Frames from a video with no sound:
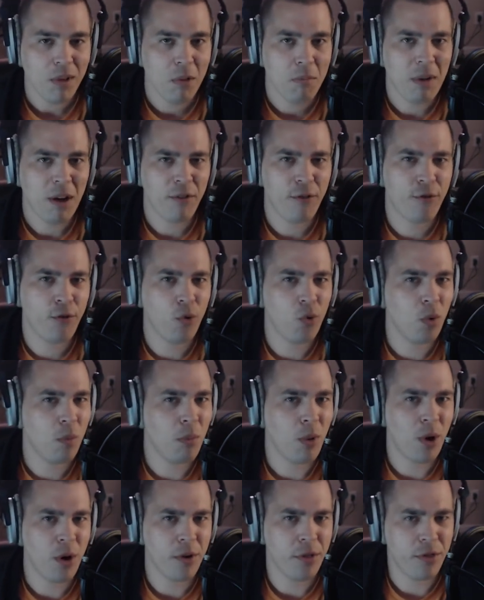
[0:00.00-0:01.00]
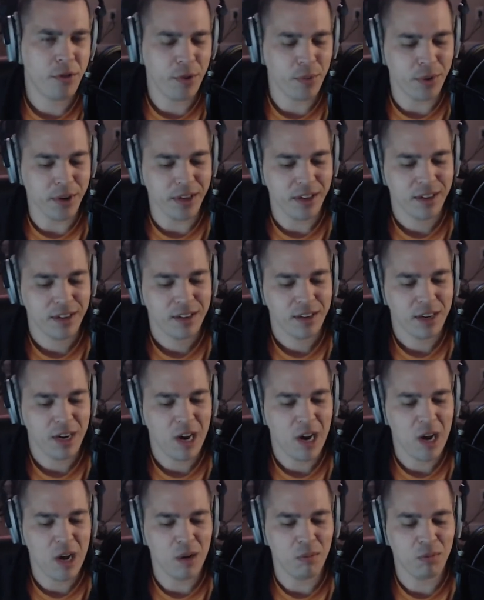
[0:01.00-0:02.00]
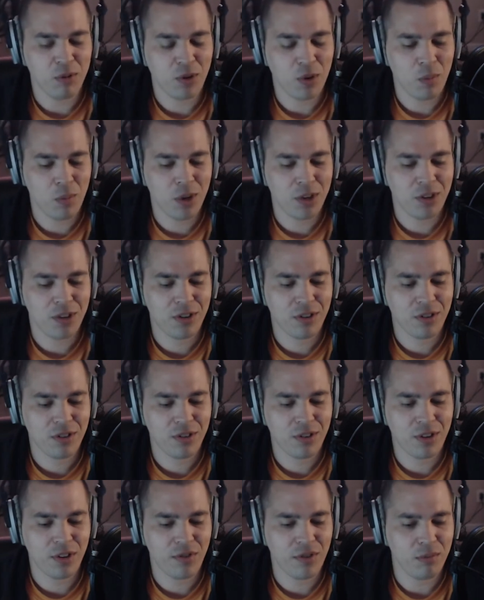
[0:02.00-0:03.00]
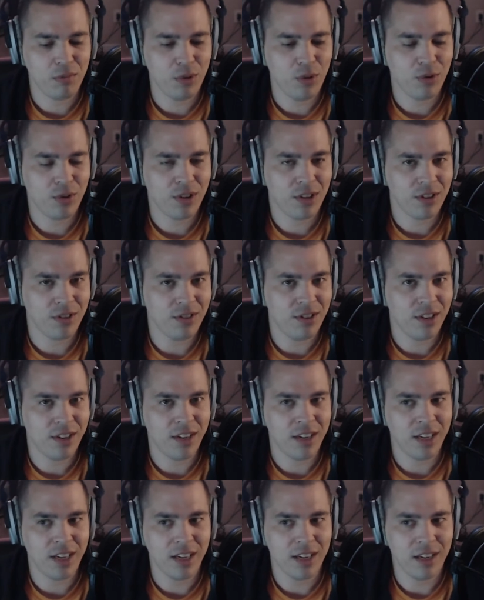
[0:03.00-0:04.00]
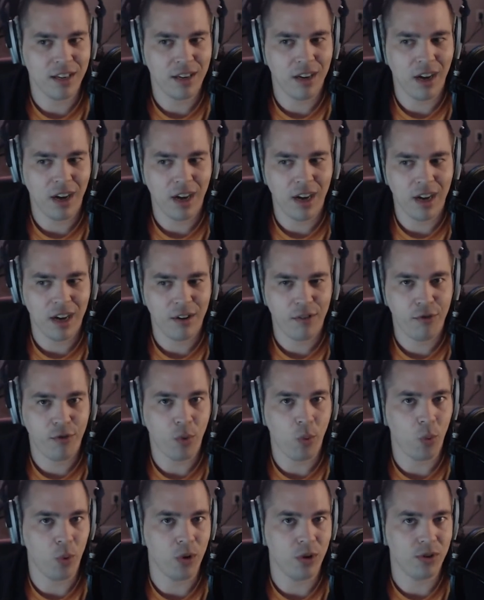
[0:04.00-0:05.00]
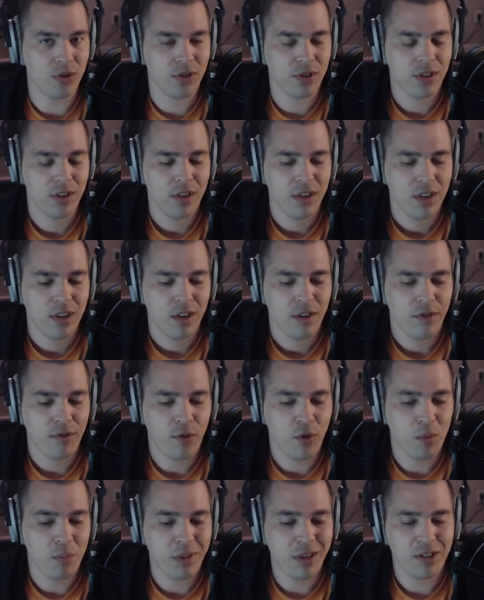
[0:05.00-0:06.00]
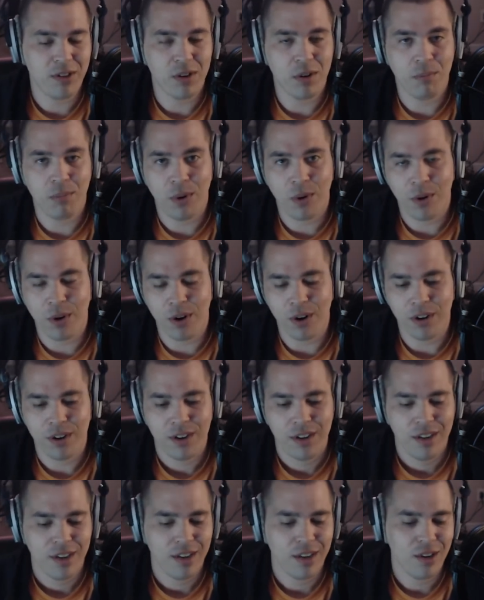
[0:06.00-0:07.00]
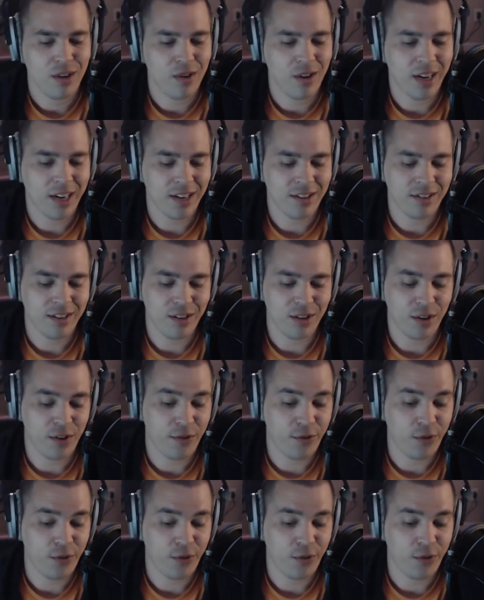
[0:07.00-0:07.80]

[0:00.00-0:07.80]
4-bar theory. So much stuff in music is done in 4s, 4 beats in a bar. Like I said, there's